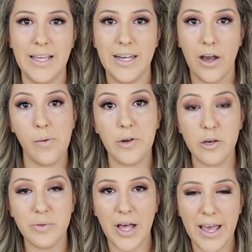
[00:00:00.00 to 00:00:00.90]
Now I'm going
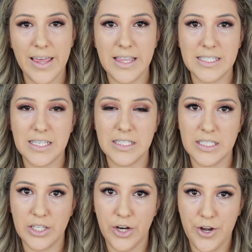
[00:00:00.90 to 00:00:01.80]
to apply this
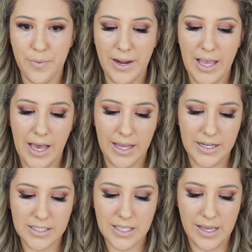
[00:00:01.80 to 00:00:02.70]
concealer under my
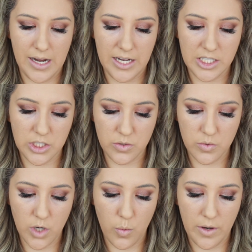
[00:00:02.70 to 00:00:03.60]
eyes, and I
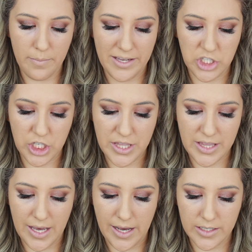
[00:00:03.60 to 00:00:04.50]
do want to mention
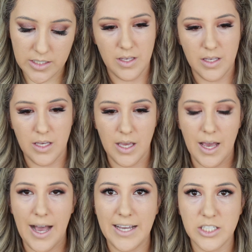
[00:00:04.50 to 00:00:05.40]
that
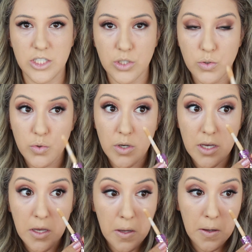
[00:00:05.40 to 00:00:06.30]
I do
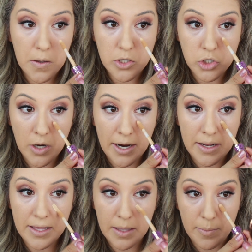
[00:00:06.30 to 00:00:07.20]
try to
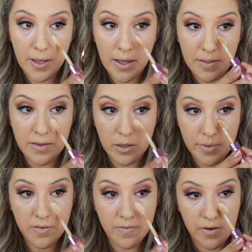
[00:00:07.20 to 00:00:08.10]
keep it a little
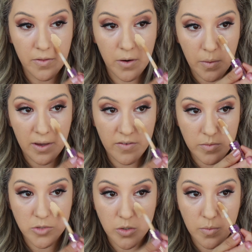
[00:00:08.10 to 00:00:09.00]
bit further away
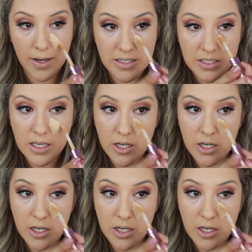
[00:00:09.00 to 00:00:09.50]
from directly